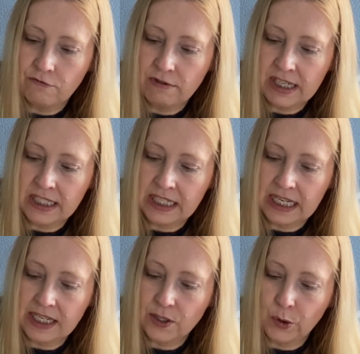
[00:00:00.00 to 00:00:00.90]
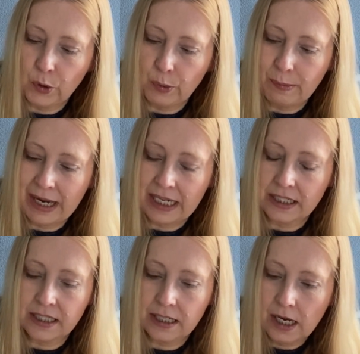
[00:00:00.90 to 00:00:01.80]
wristies or
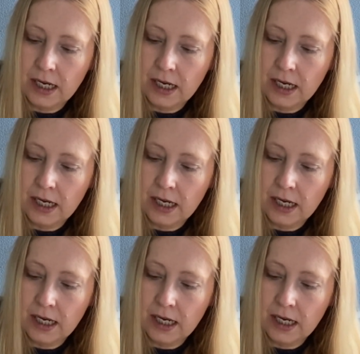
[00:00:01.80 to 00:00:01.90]
mitts,